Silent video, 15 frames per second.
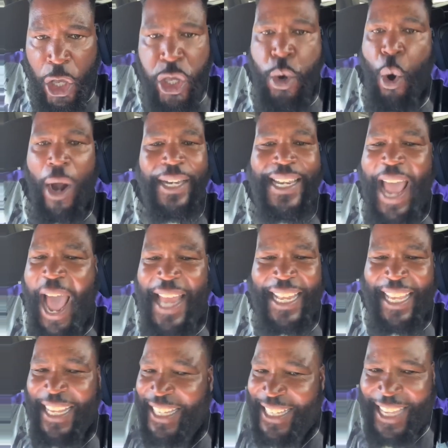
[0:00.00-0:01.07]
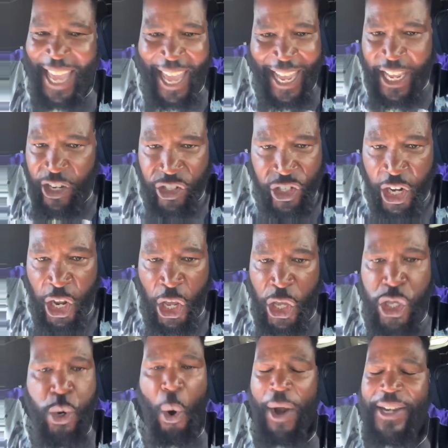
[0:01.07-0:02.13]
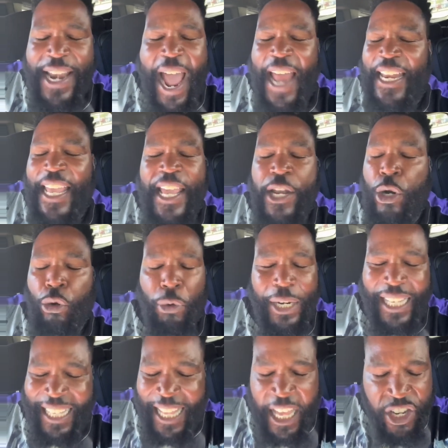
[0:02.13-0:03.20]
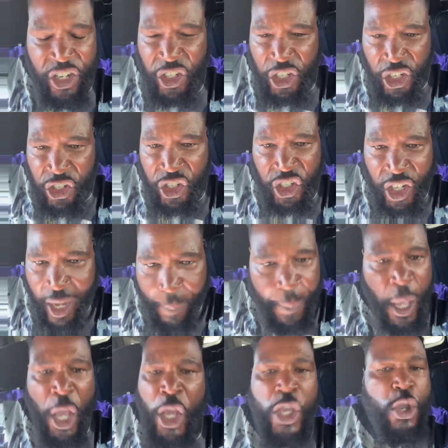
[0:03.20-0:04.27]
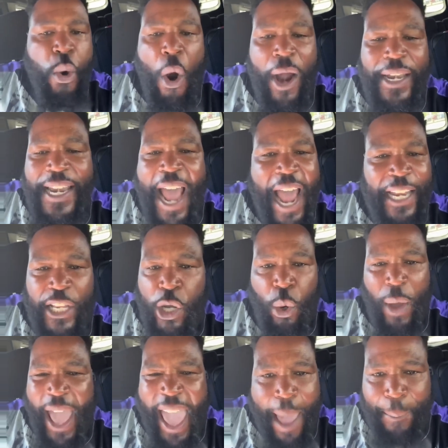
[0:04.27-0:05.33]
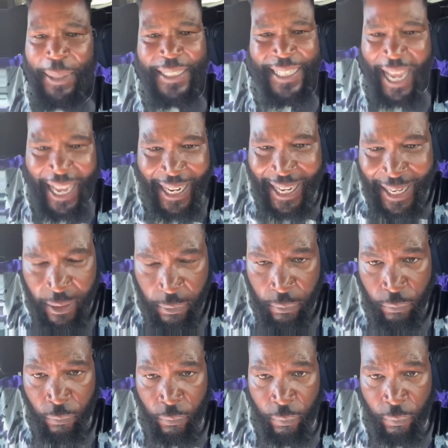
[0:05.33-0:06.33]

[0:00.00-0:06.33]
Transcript: You are not engaged. You are not in a relationship. You are not cohabitating.